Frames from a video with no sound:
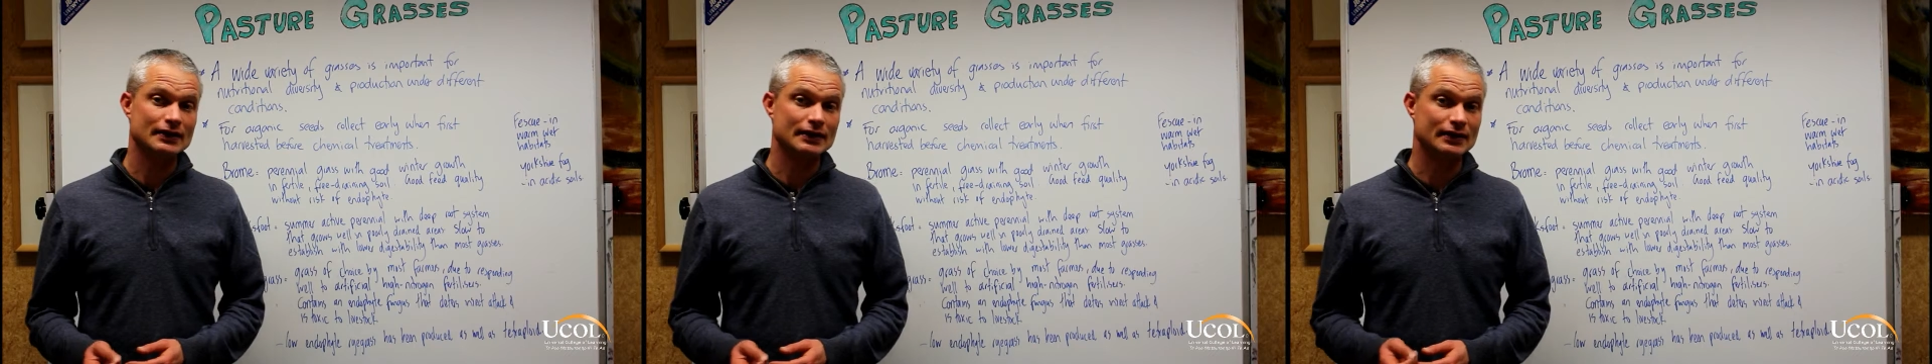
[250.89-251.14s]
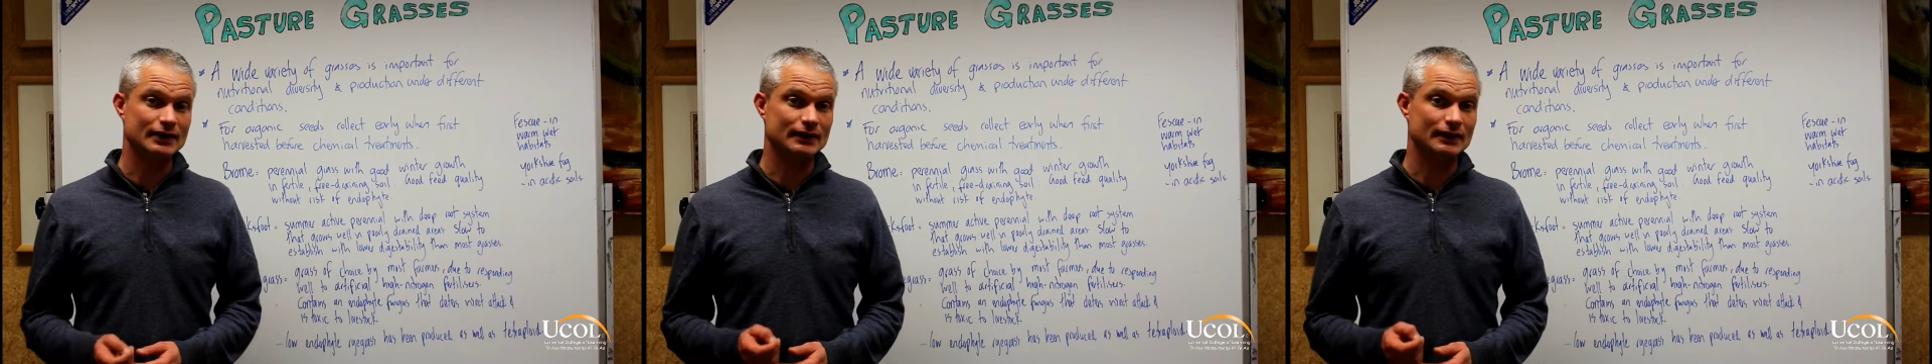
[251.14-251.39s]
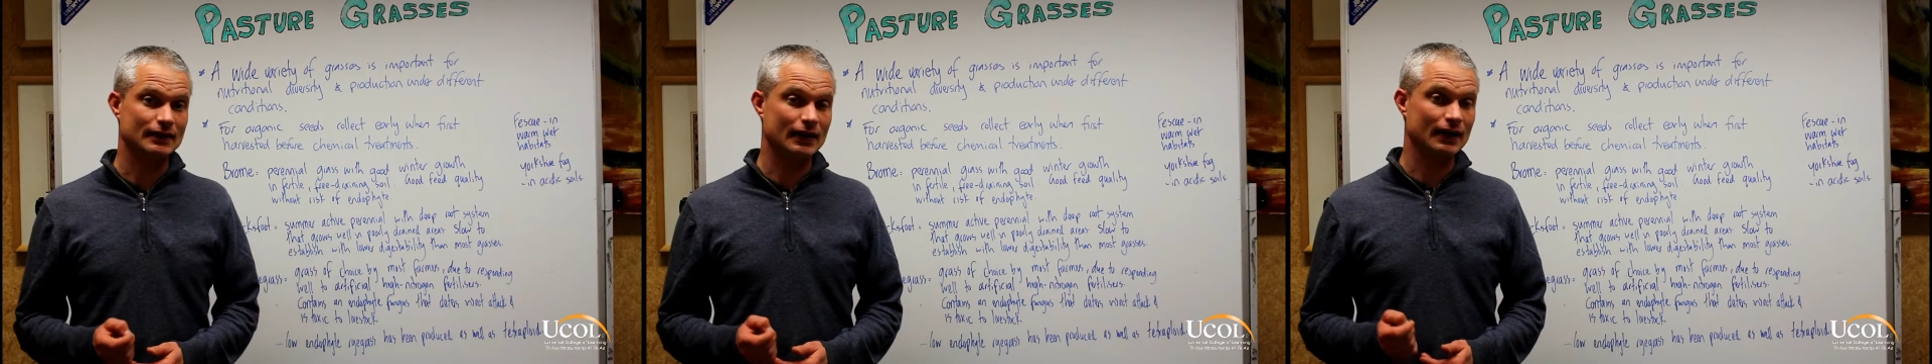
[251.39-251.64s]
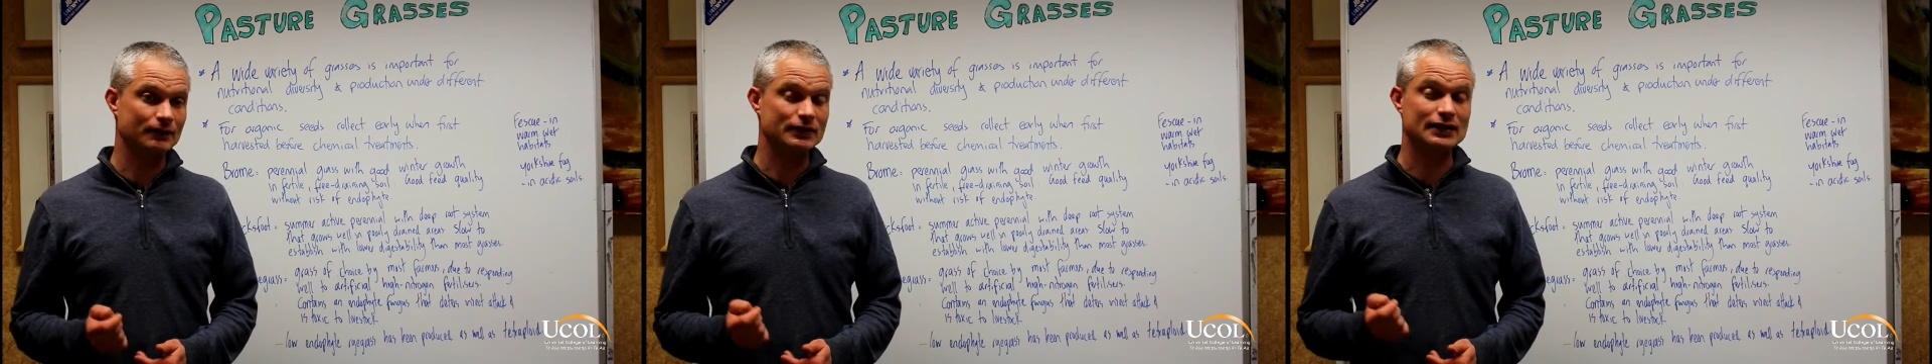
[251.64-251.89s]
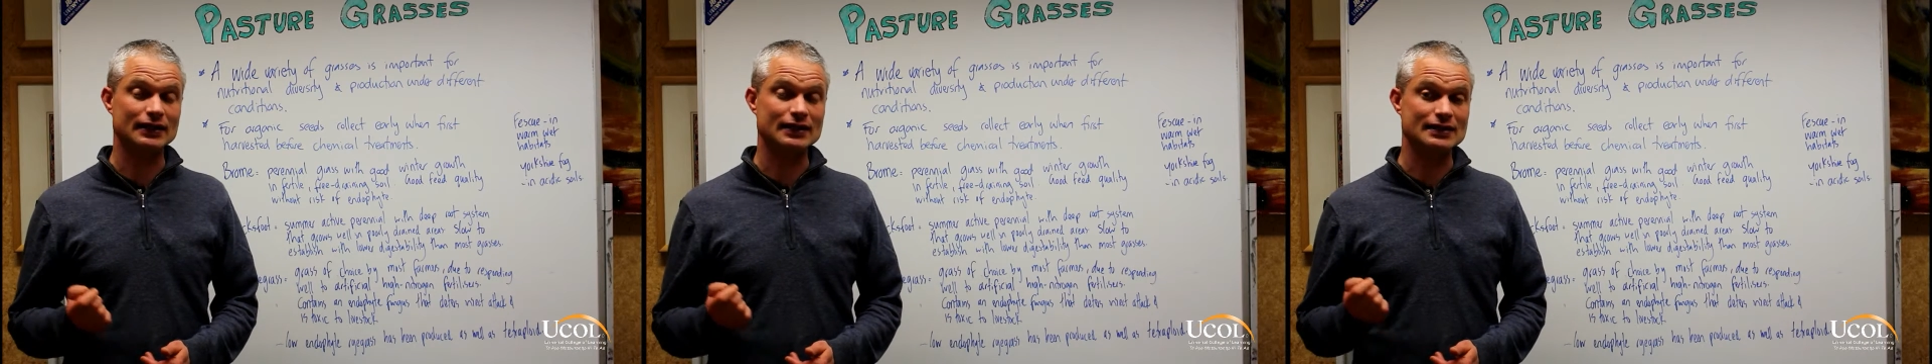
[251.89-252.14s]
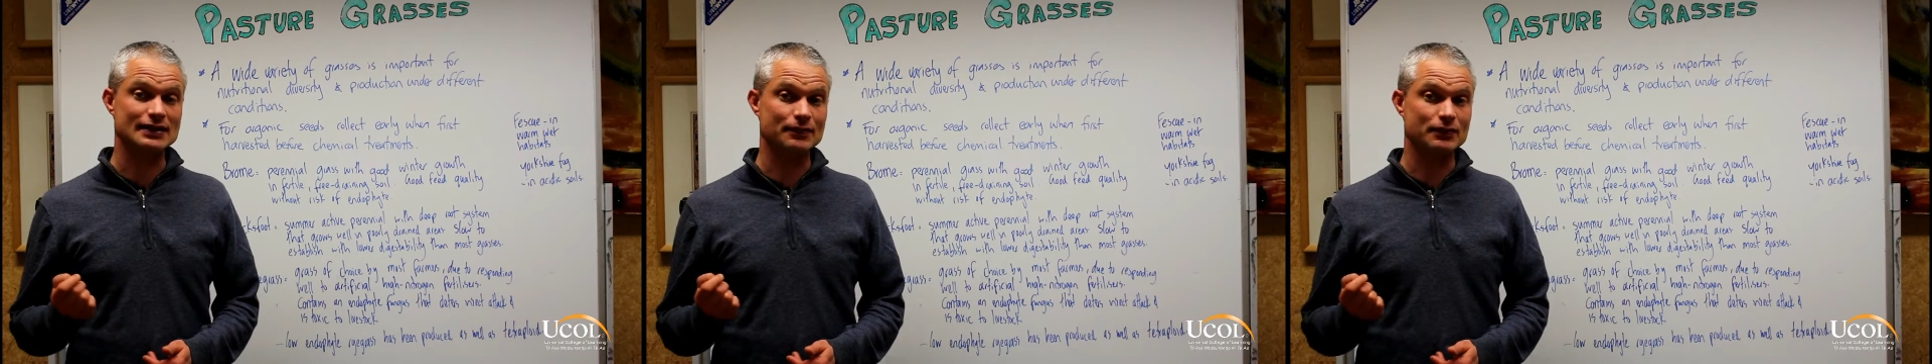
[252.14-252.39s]
that particularly
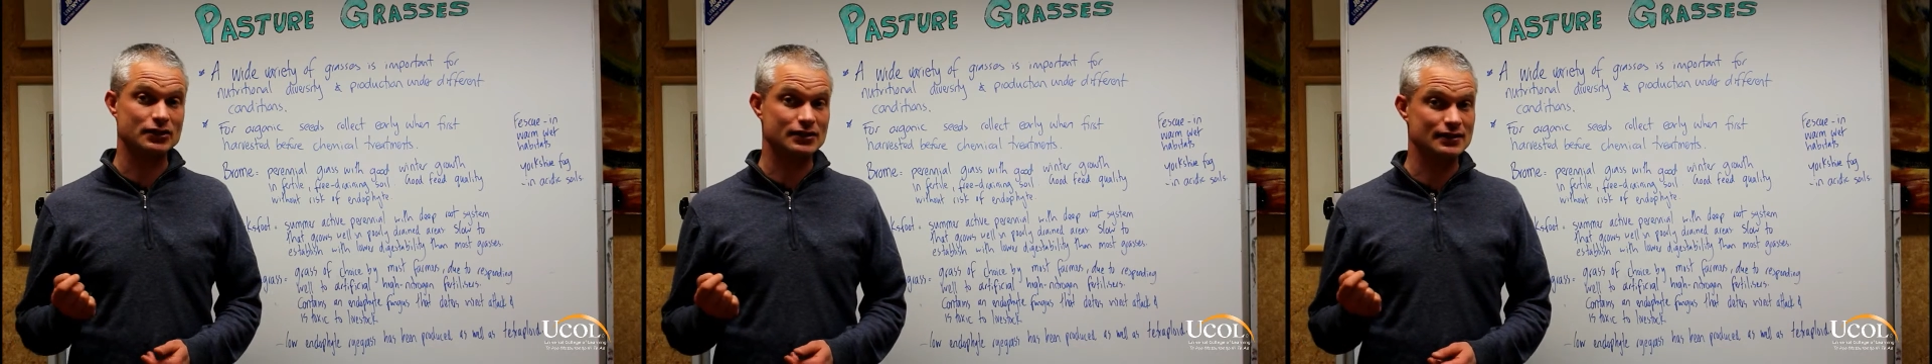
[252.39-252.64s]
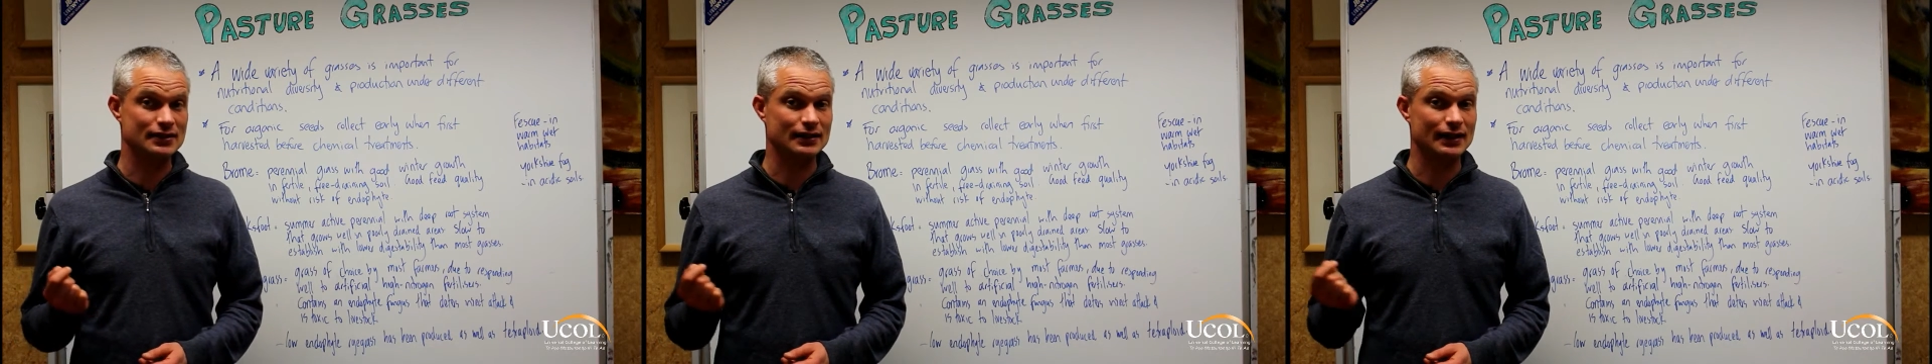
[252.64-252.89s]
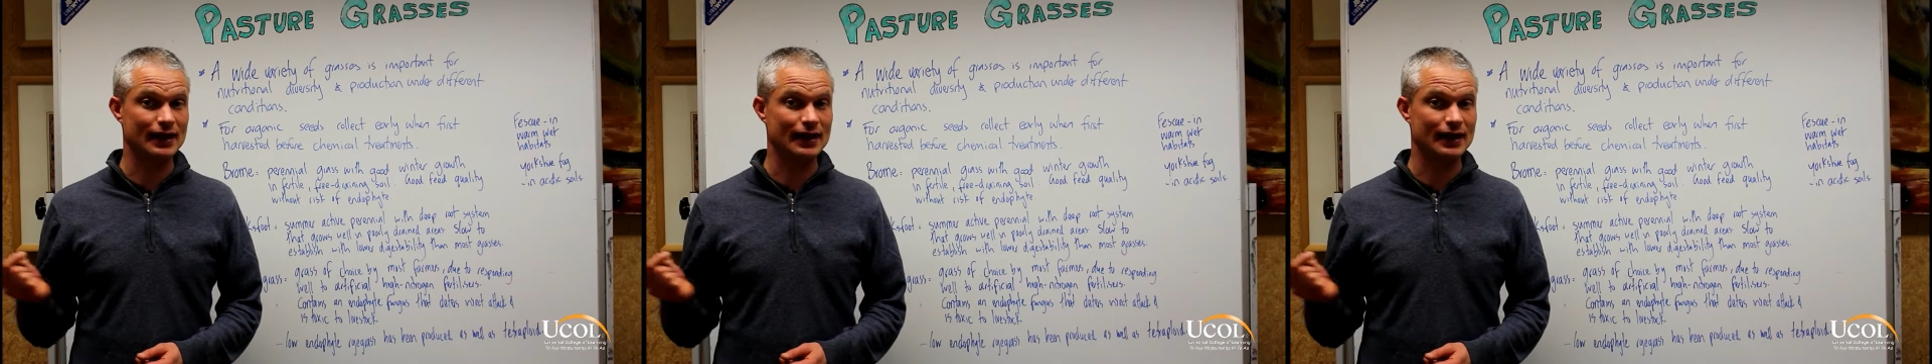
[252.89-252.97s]
establishes in